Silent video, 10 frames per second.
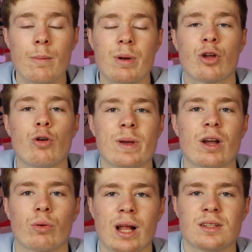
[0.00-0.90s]
But it could be
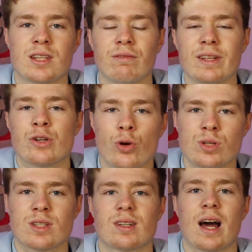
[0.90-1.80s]
a relatively
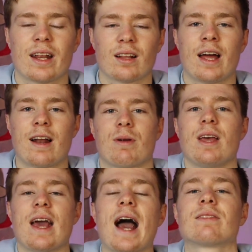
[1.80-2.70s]
good starting lineup
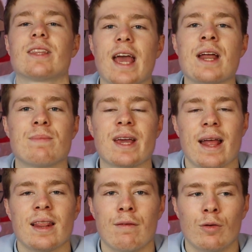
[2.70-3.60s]
at the
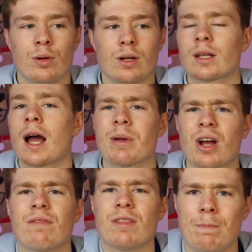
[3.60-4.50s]
NBA level coming
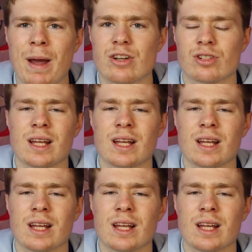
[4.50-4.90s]
off the bench.